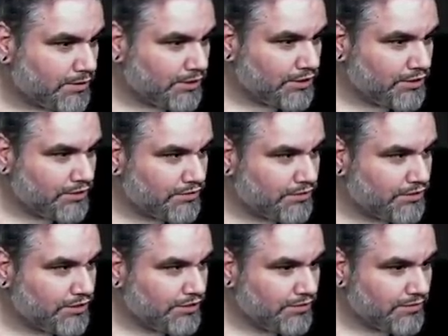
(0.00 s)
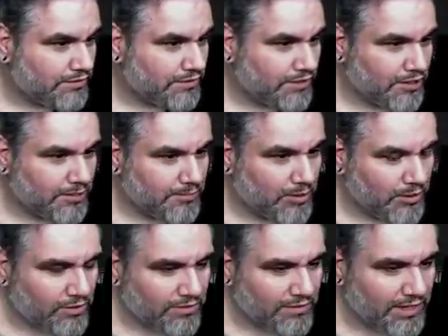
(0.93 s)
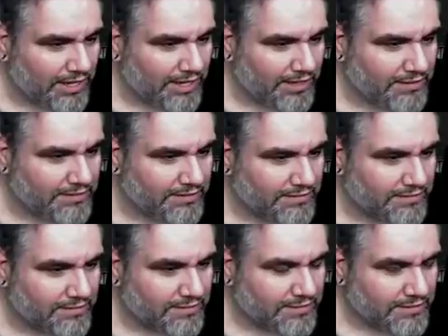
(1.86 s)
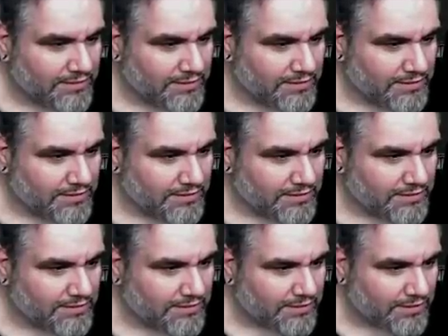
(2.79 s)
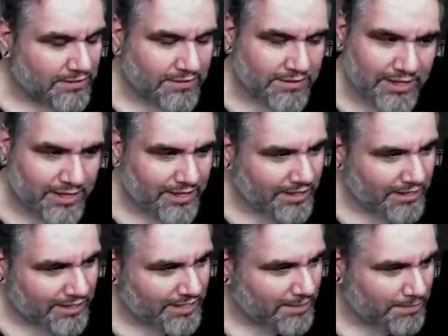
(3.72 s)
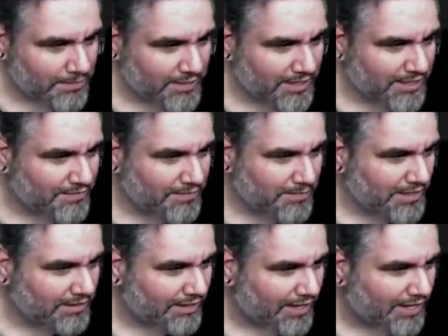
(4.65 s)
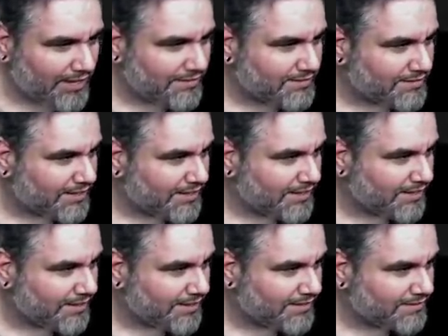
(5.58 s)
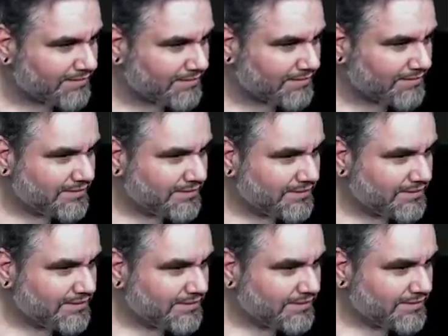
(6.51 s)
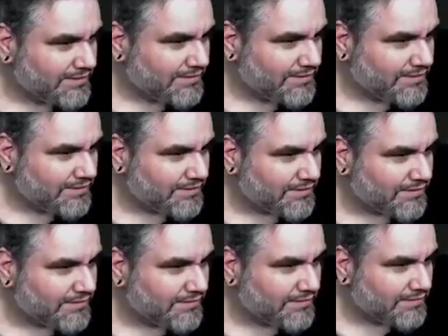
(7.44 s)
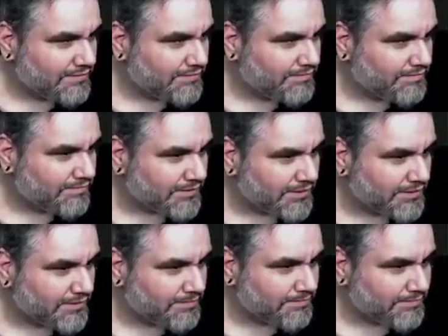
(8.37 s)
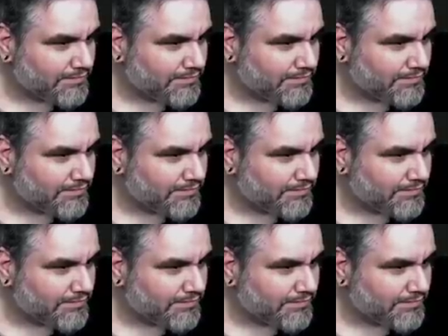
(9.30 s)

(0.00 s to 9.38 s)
Ba-doot doot, no more lands. Okay, keep giving me lands, I guess. Attack from one. Yep.